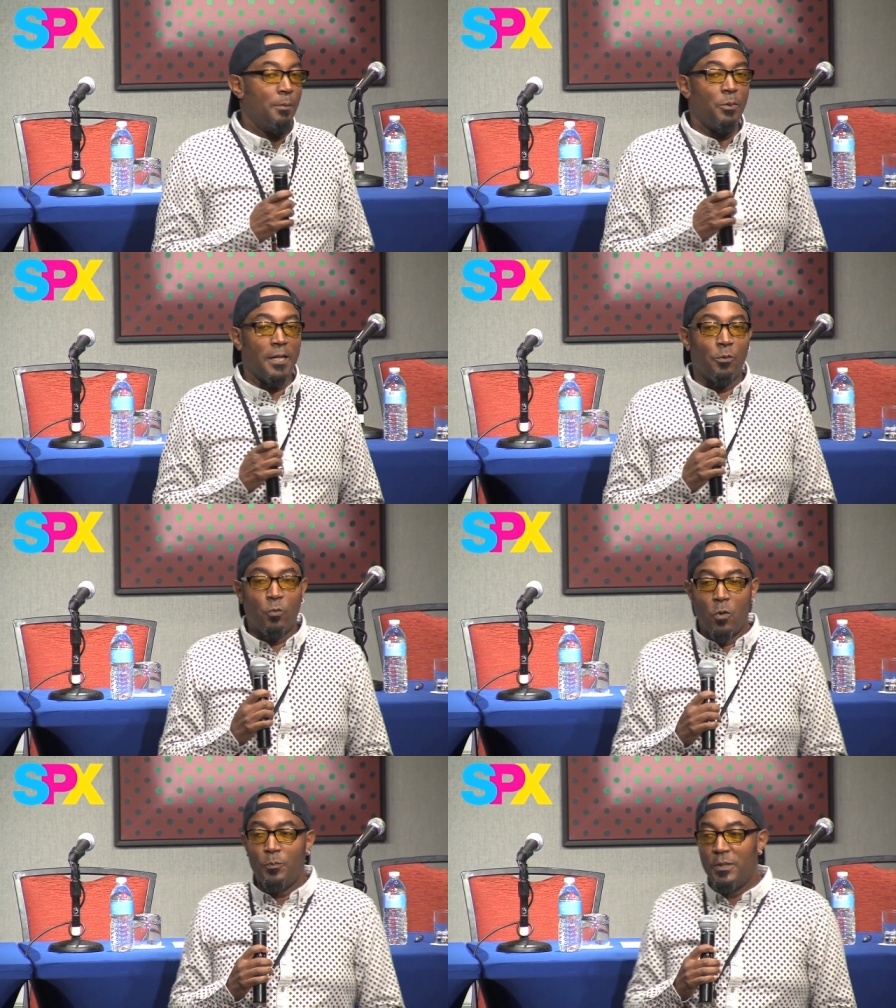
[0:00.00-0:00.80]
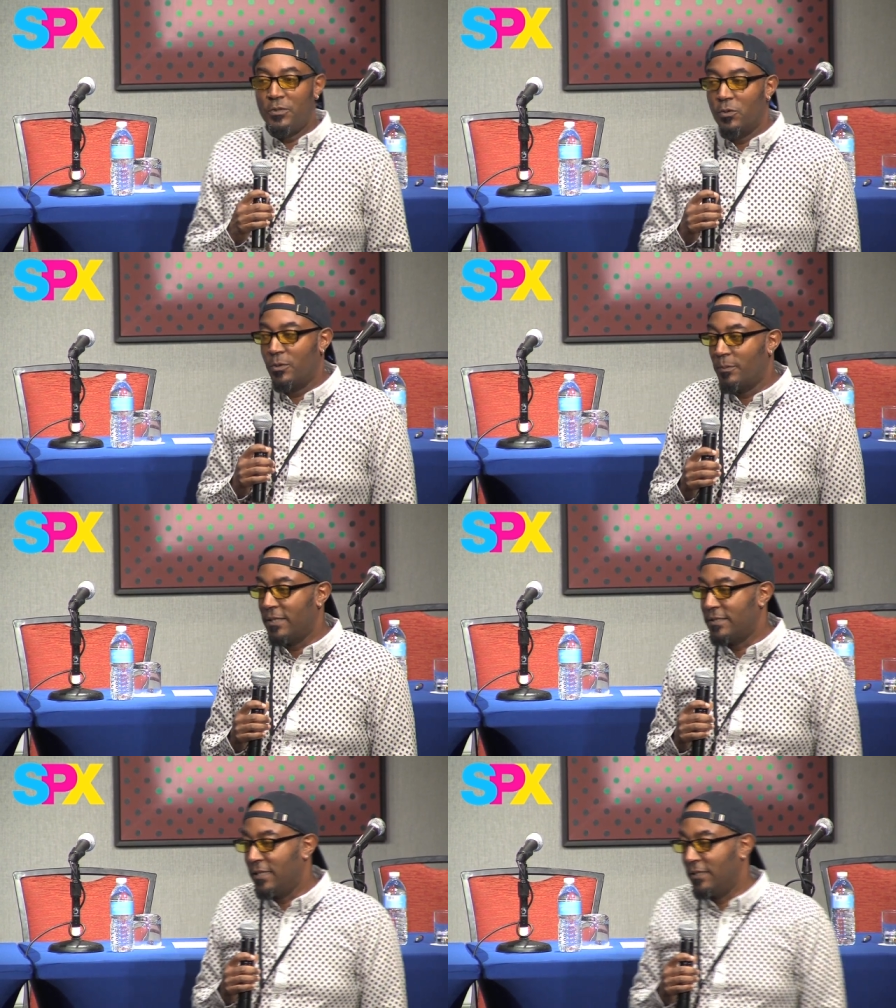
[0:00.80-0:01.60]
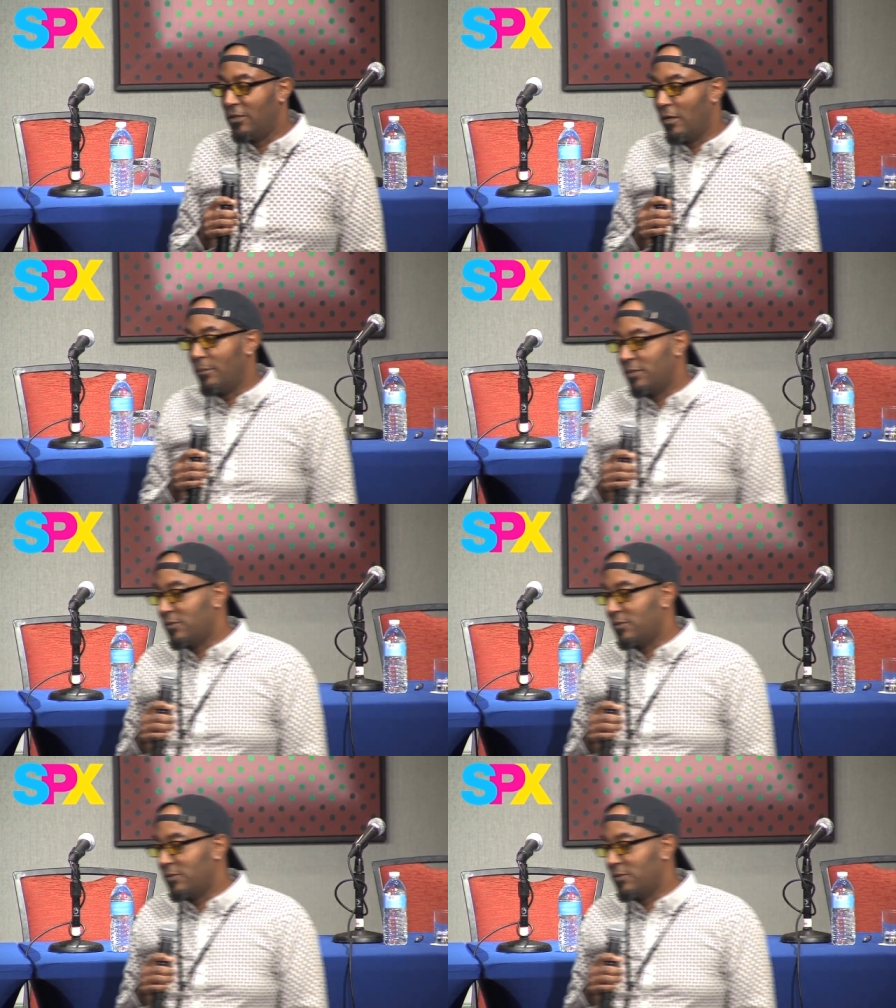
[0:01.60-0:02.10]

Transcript: but I won't be doing my daily comic